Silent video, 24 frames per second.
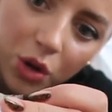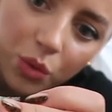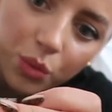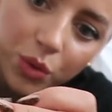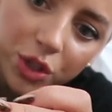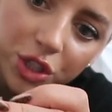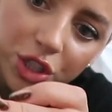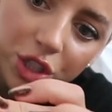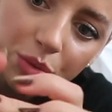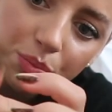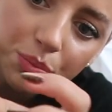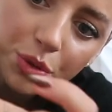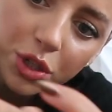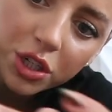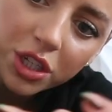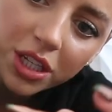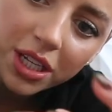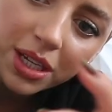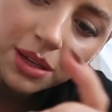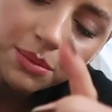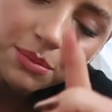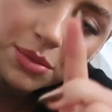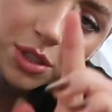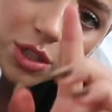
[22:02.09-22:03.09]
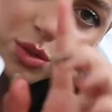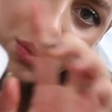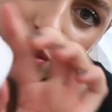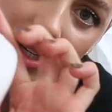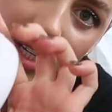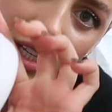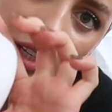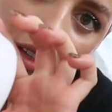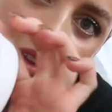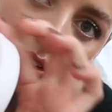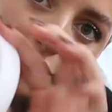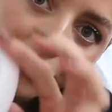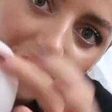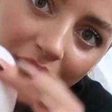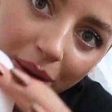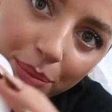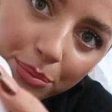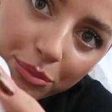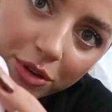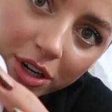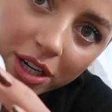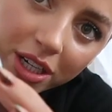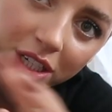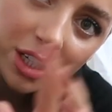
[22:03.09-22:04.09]
which you put in between the
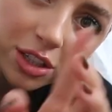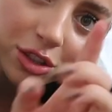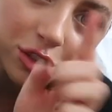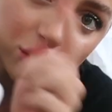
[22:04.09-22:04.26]
fabric.